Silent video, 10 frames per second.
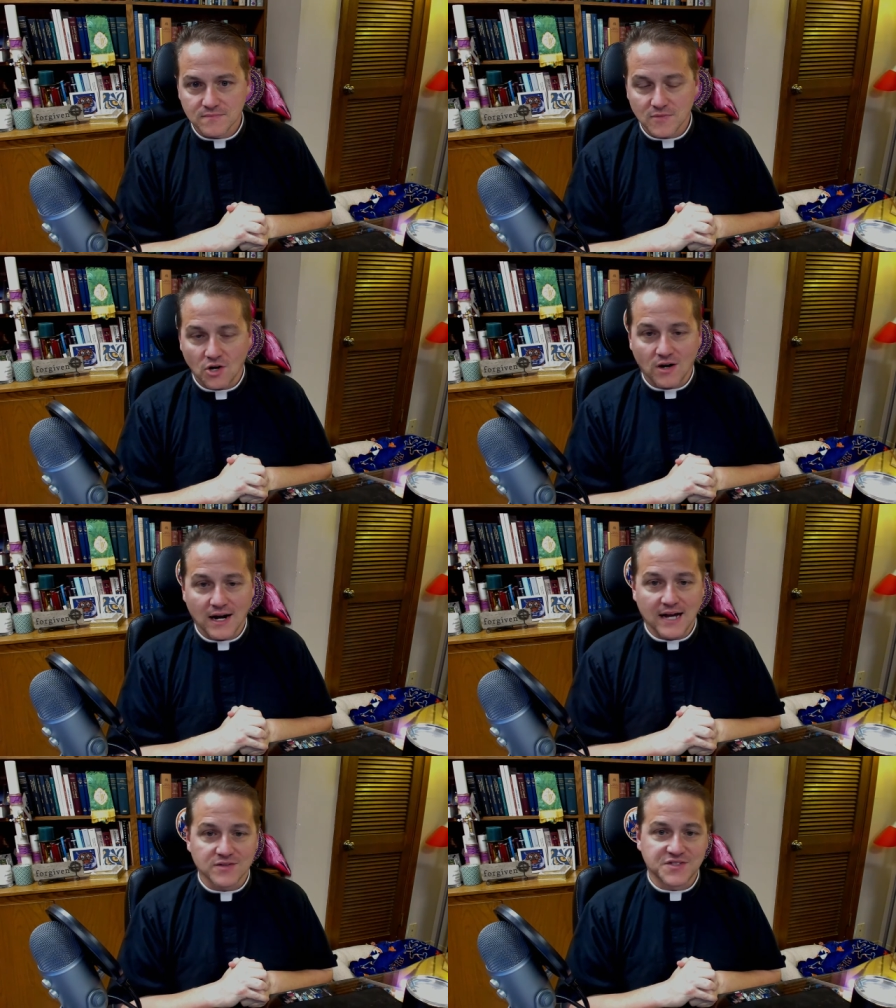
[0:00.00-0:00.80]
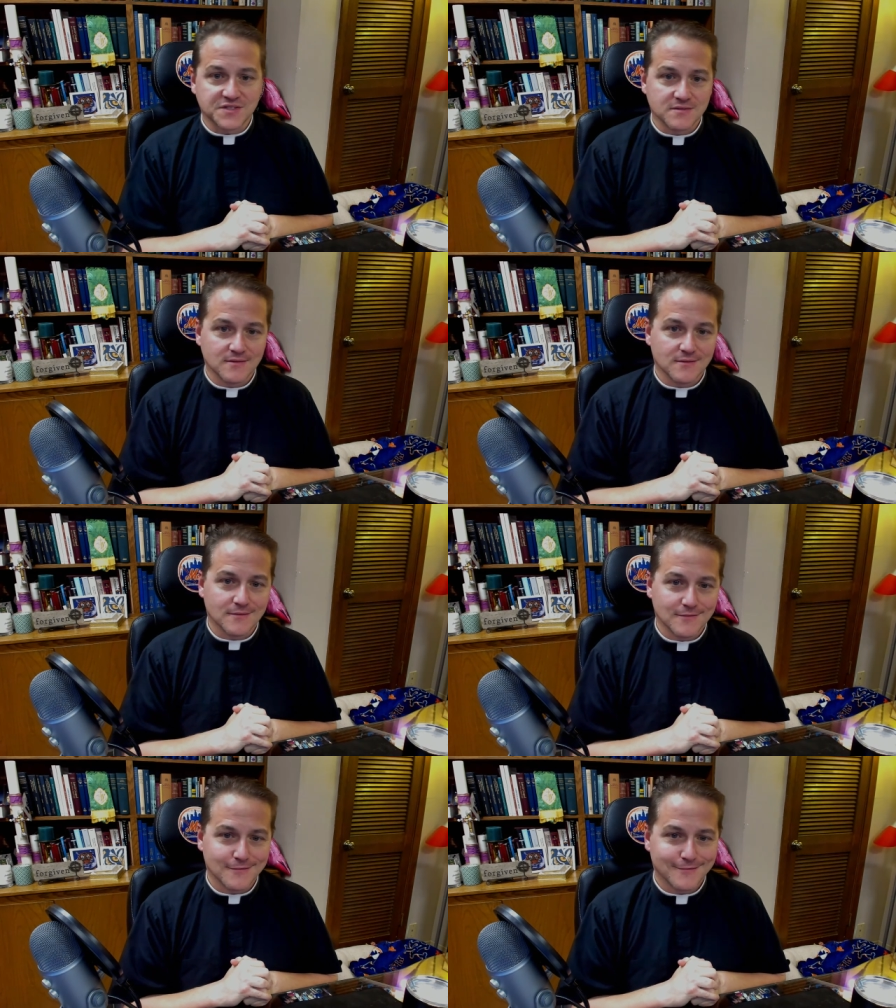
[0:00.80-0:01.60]
or house
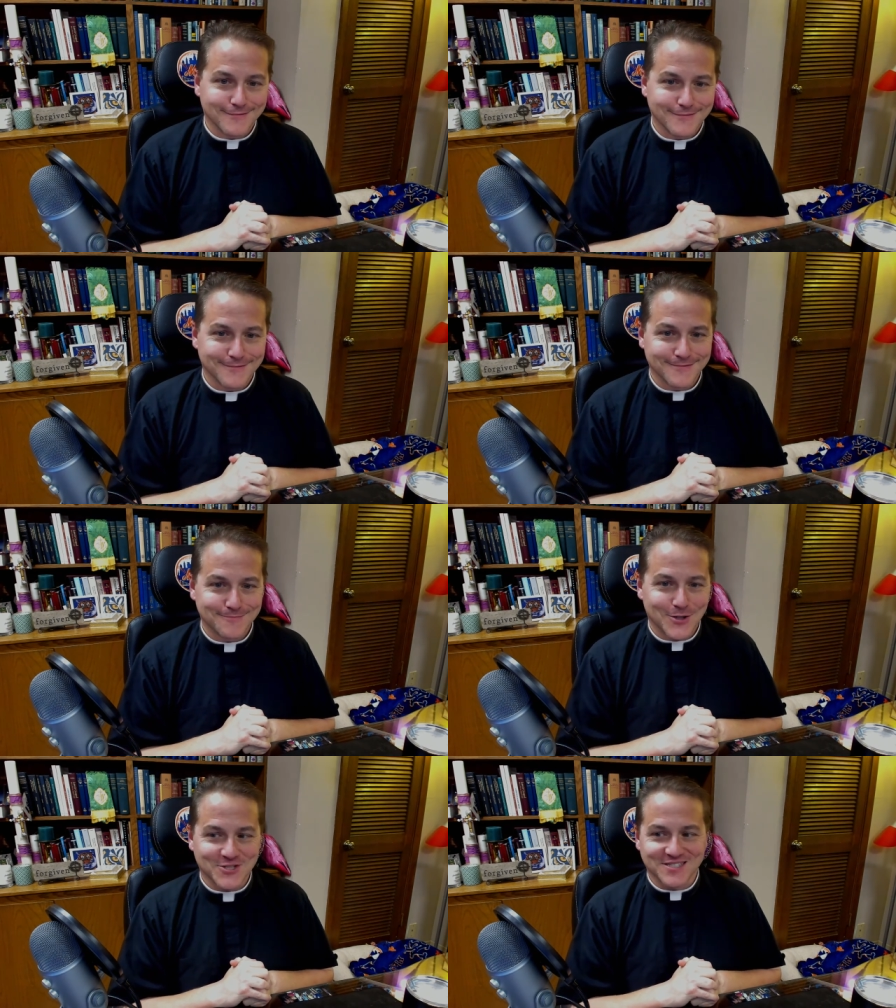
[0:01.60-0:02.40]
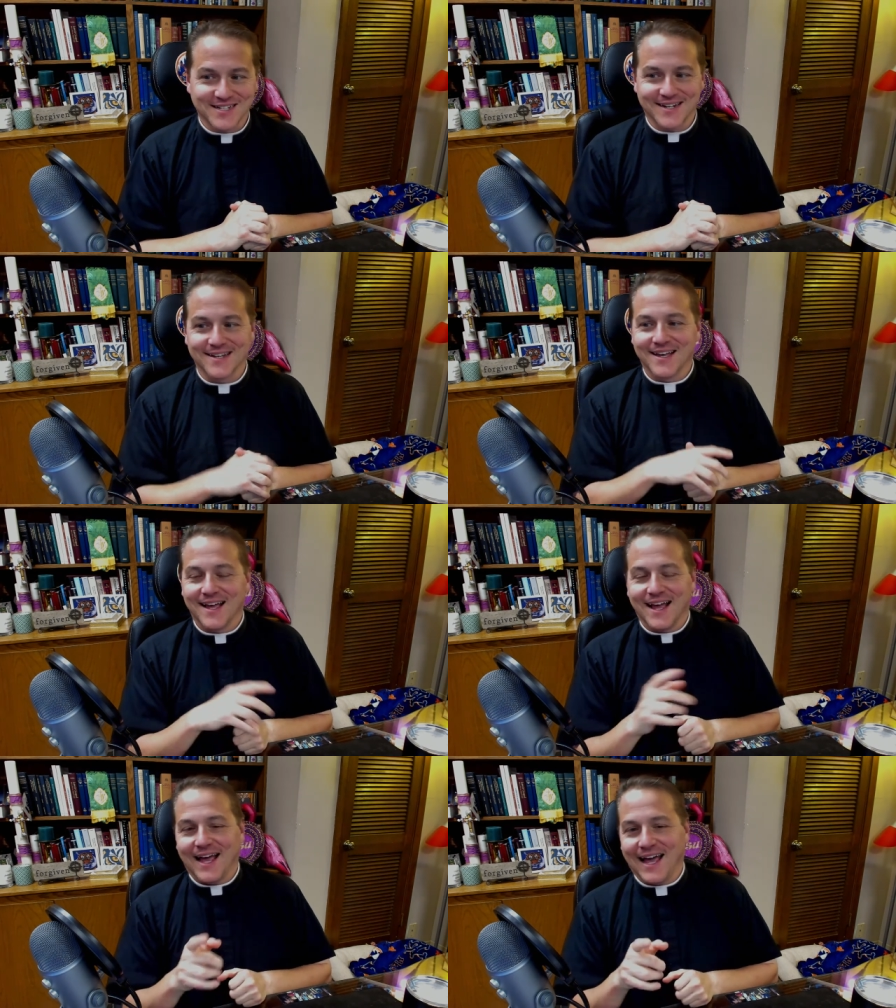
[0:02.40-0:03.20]
purchasing.
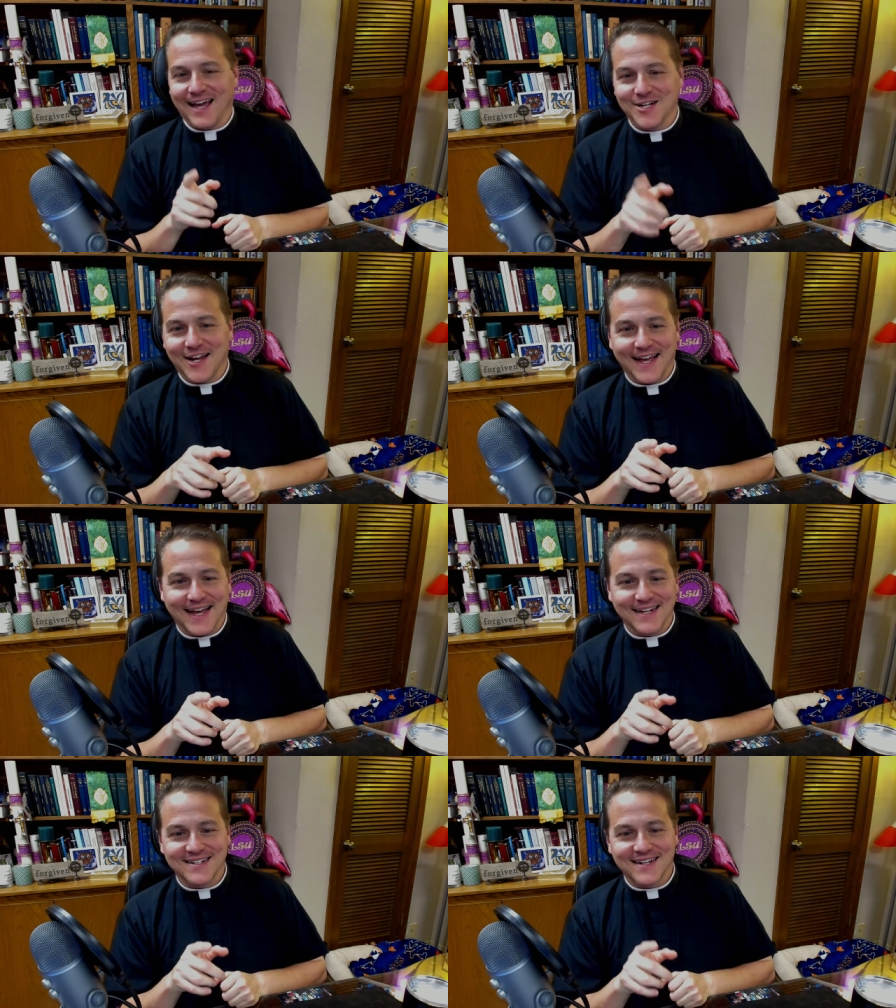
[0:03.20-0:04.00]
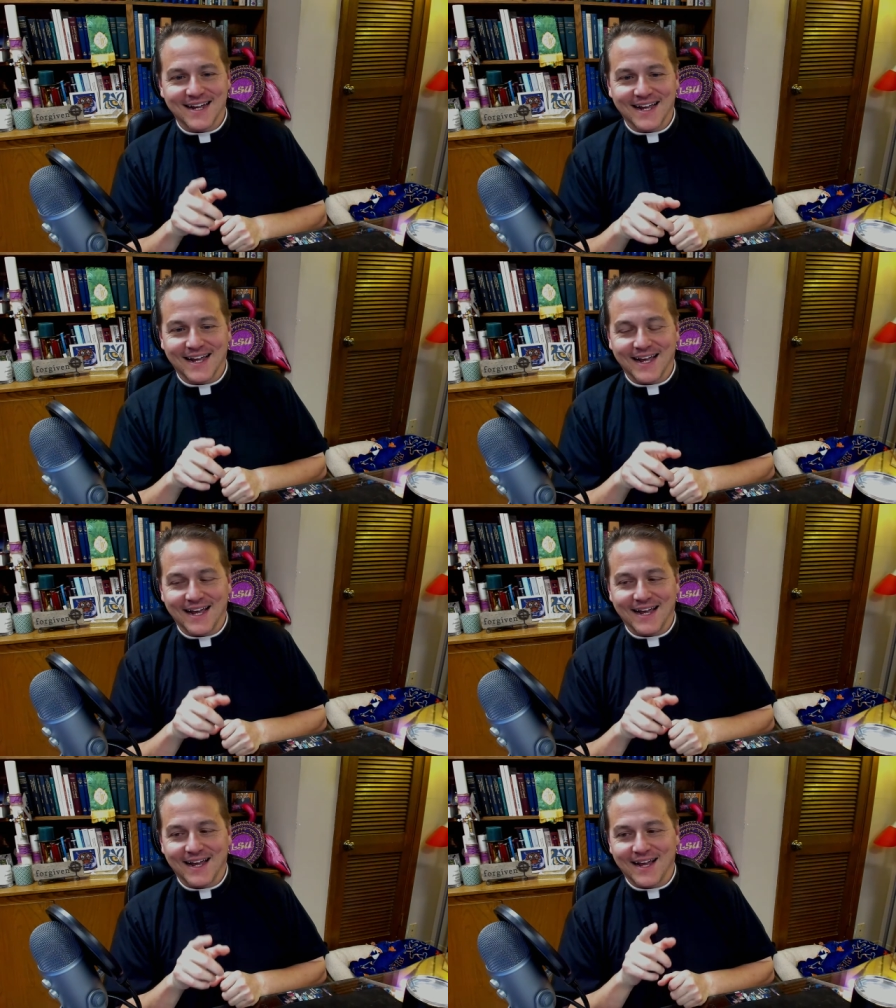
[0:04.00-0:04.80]
And and
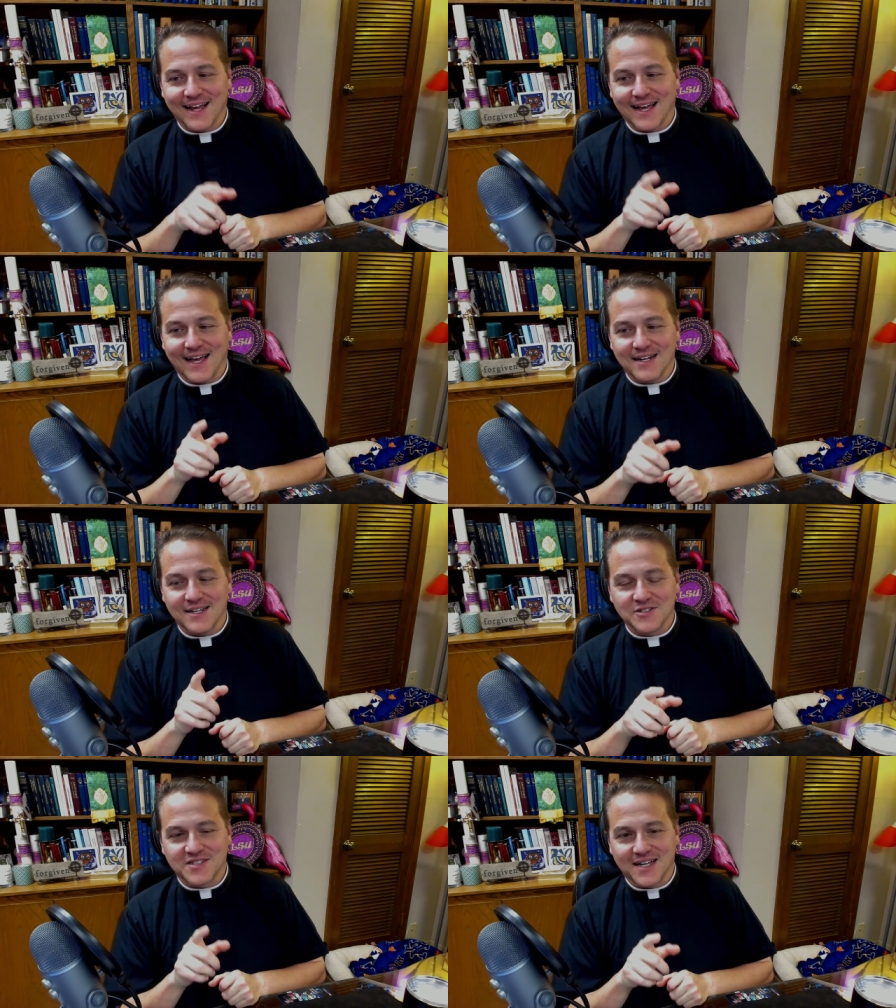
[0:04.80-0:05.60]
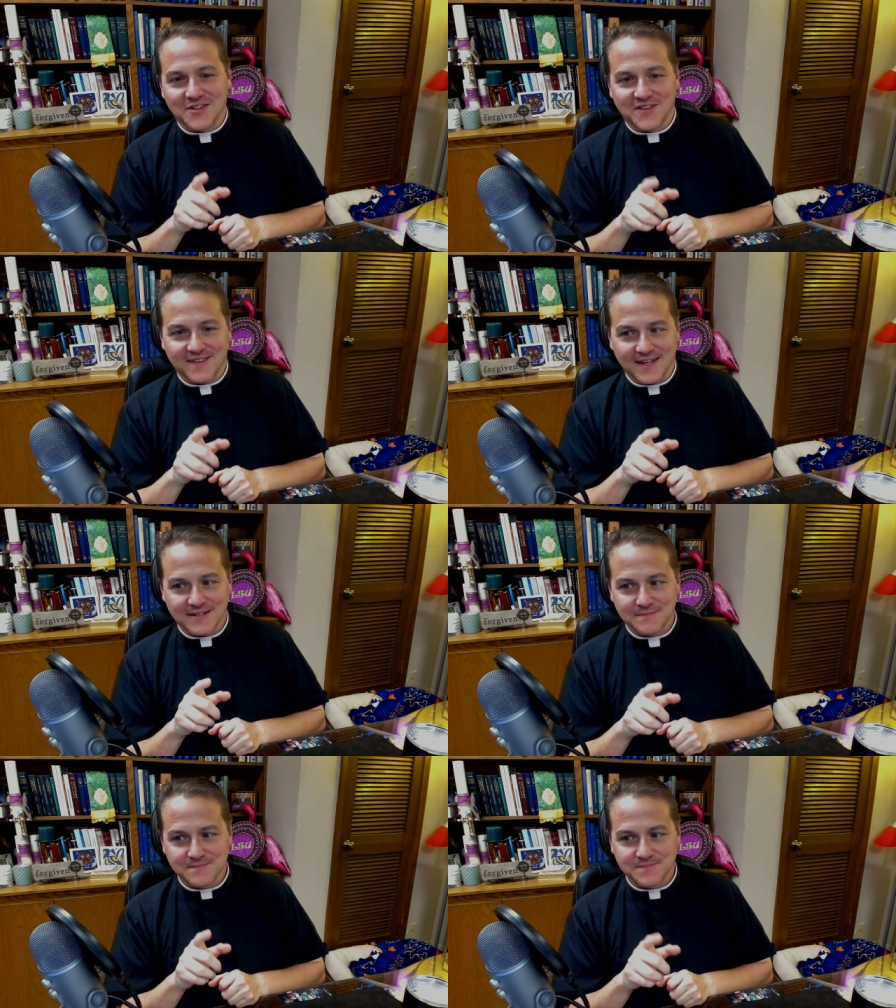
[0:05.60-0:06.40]
and here's the other thing.
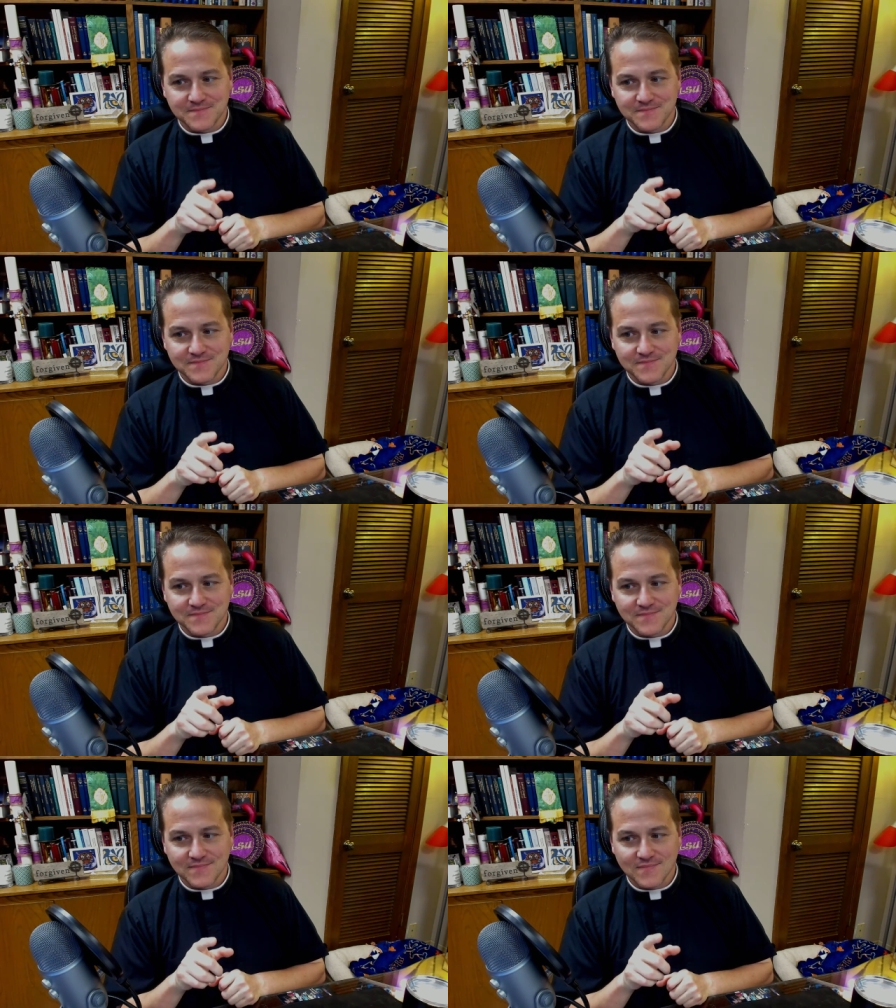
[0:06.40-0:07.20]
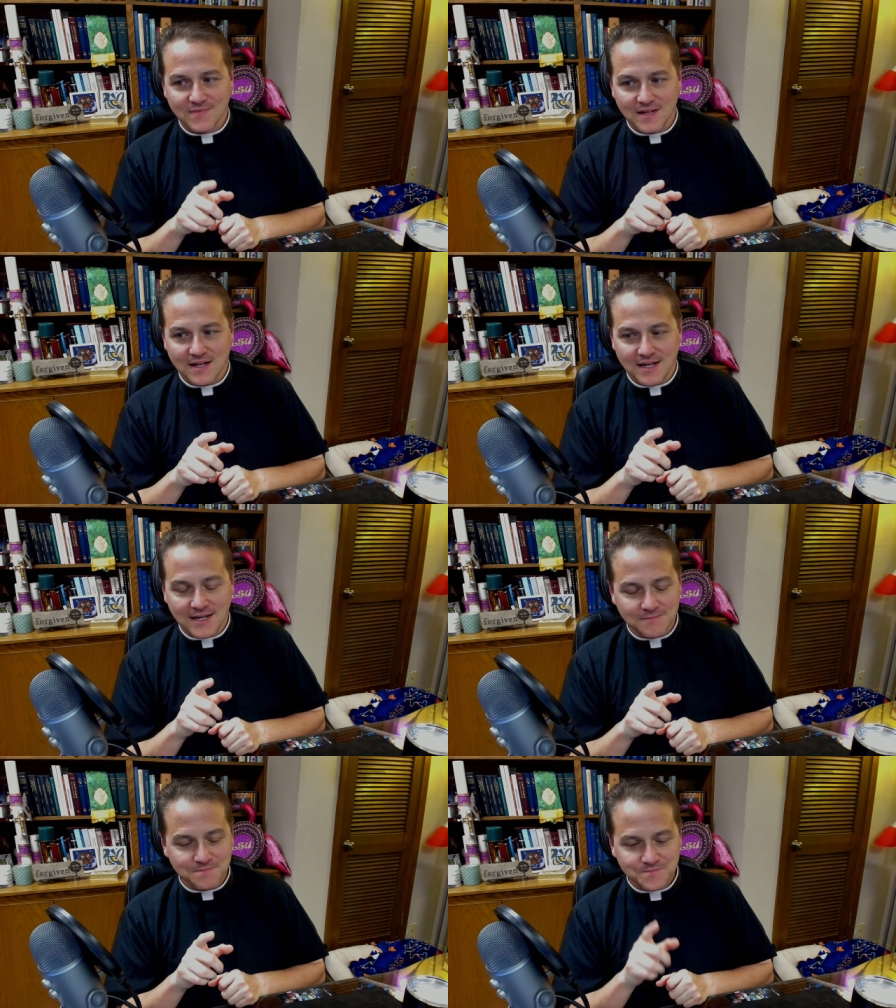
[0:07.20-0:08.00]

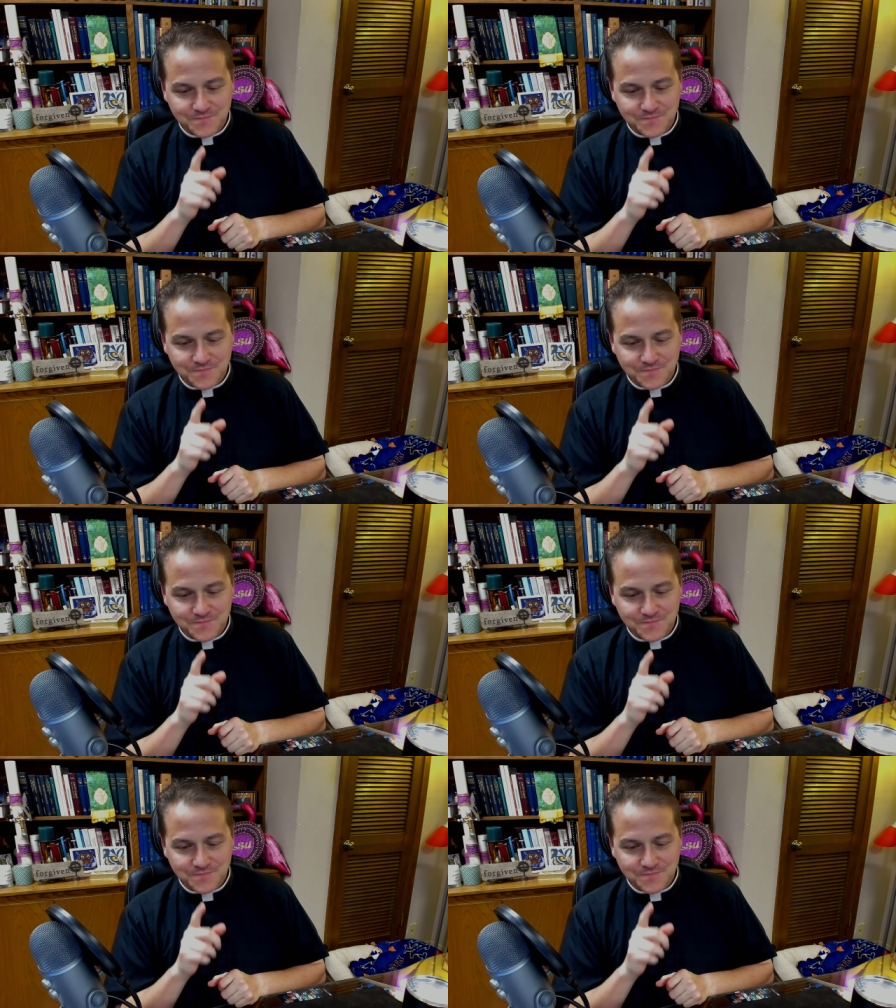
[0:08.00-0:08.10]
Um